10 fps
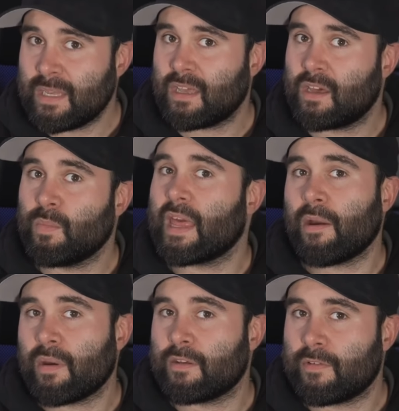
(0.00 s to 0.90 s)
done
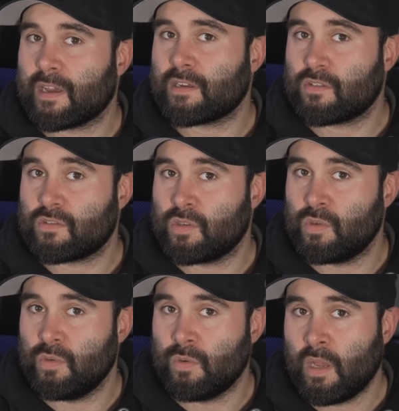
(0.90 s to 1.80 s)
without an effect
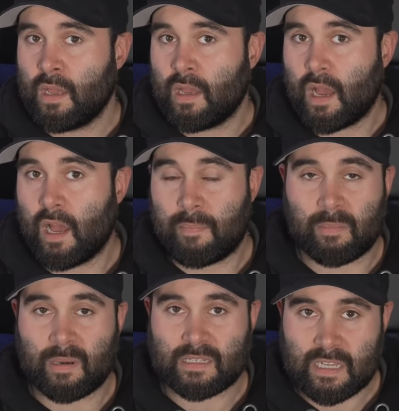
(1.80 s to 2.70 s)
to
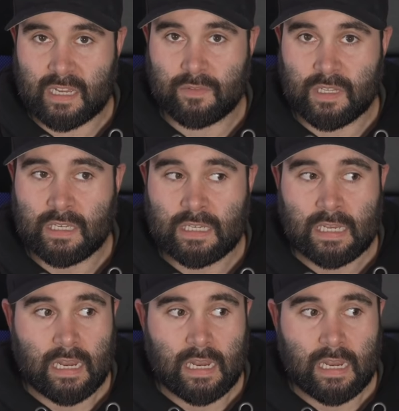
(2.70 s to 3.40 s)
public safety,